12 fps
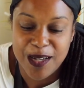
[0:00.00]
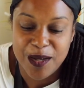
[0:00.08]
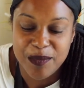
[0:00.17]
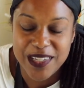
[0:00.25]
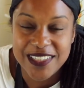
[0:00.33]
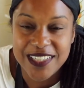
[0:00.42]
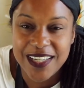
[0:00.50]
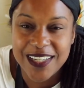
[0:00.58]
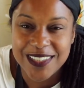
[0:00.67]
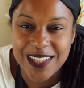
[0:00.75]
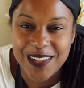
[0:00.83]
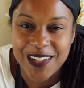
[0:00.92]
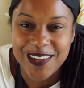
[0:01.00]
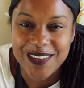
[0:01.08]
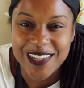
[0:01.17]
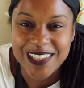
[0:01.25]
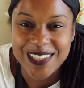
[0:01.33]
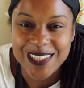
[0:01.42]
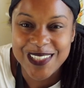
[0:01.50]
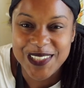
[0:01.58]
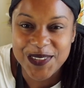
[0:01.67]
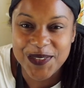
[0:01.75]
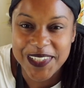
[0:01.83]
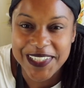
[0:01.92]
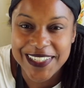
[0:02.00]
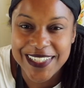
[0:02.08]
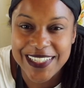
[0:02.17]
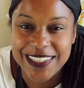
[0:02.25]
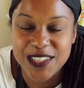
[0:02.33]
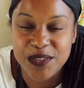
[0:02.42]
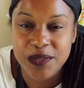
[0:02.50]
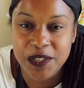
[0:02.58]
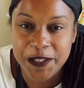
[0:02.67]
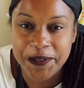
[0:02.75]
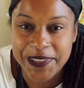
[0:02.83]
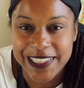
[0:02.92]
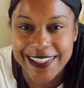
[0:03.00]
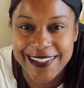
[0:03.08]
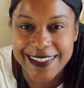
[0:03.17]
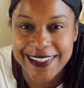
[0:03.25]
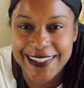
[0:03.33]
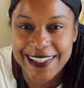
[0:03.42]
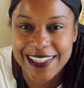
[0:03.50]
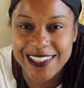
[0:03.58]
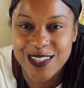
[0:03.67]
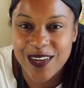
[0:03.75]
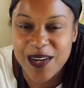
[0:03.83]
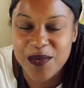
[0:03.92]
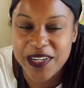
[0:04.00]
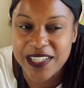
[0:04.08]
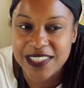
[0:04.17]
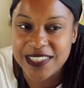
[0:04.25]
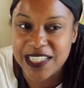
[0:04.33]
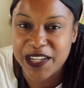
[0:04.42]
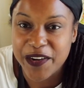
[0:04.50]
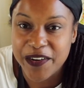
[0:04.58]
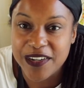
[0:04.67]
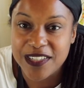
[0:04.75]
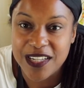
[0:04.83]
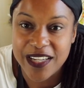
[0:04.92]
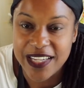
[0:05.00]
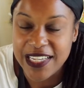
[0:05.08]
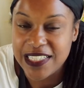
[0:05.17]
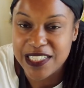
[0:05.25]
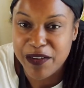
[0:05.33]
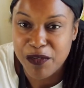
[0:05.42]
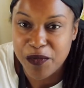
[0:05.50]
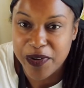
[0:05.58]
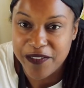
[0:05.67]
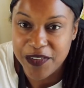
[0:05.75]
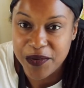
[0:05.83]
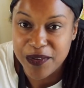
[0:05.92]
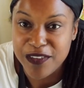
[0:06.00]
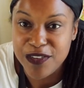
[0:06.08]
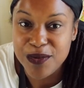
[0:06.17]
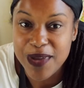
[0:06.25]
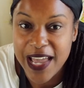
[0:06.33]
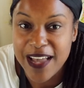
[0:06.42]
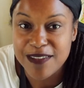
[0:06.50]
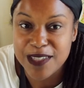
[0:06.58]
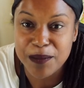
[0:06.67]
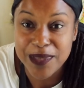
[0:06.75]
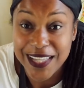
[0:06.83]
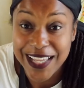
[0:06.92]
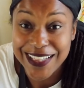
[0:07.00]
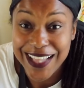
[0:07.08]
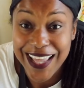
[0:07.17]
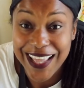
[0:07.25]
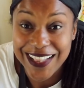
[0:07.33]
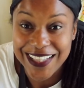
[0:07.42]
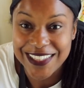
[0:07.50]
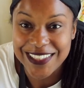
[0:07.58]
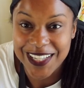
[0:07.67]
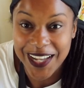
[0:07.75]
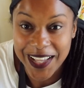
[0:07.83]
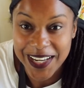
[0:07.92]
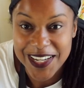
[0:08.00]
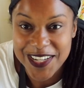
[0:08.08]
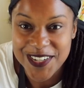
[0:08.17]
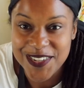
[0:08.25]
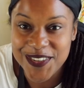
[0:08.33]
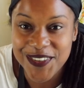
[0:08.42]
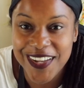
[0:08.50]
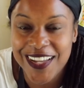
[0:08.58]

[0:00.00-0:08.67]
it tugs on you until you do it, until you use it. And so I want to just encourage each and every one of you, if you have something like that that's tugging at you,